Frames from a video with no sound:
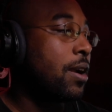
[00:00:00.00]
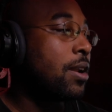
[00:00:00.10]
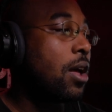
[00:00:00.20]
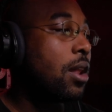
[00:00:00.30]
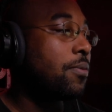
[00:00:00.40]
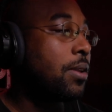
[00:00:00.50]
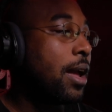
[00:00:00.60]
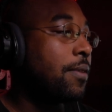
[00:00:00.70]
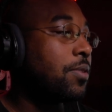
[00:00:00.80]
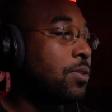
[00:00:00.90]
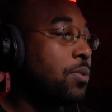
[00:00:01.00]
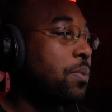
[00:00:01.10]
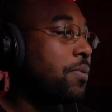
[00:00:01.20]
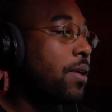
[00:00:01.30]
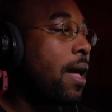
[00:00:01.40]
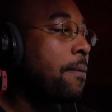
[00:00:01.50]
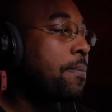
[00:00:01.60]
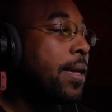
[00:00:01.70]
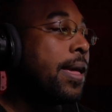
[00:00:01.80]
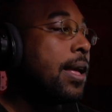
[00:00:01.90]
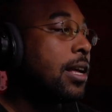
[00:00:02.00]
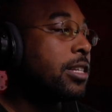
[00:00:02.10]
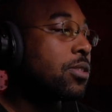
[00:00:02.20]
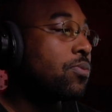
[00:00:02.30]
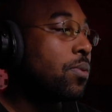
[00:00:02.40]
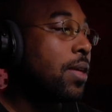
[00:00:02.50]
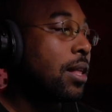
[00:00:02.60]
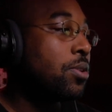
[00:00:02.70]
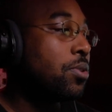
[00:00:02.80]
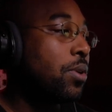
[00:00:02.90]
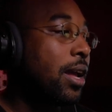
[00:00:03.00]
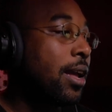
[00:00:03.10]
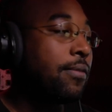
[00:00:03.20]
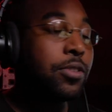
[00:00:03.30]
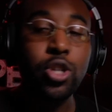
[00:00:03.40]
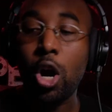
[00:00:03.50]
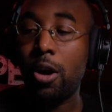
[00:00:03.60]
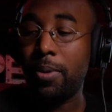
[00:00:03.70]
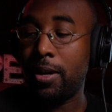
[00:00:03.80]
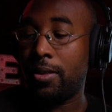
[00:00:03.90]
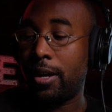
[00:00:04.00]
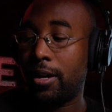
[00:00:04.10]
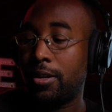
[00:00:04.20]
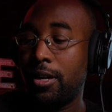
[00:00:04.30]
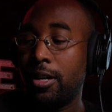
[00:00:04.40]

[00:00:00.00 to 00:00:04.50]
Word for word: And all I really have to do with that is throw that little F sharp in there.